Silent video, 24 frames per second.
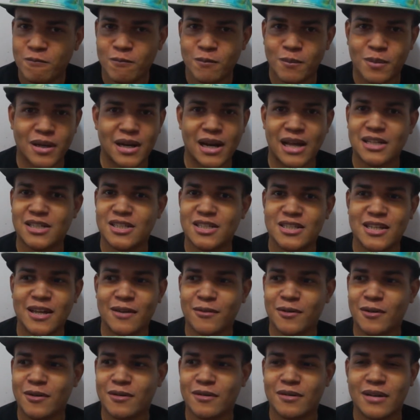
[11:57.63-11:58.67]
But I just
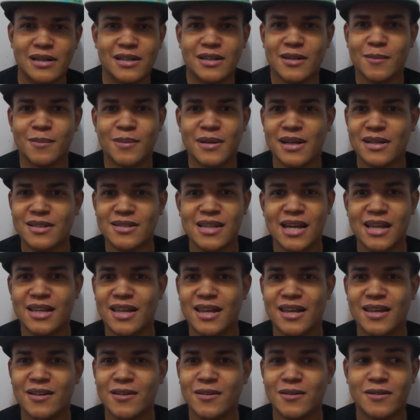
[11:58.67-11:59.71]
never ended up playing
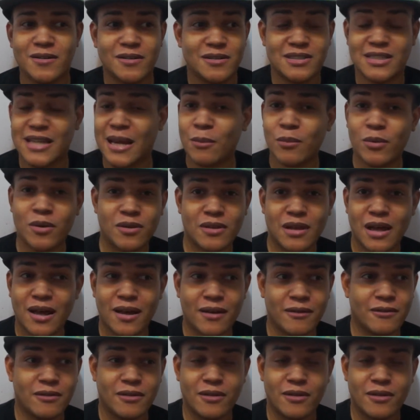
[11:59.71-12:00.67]
Silent Hill. Same with uh,